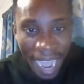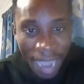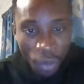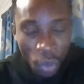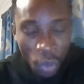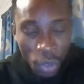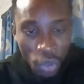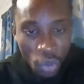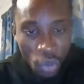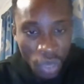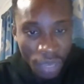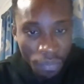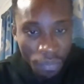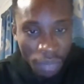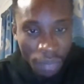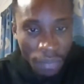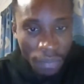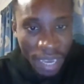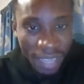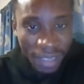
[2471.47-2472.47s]
I want to
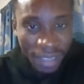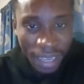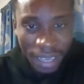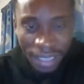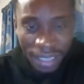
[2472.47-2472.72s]
implement.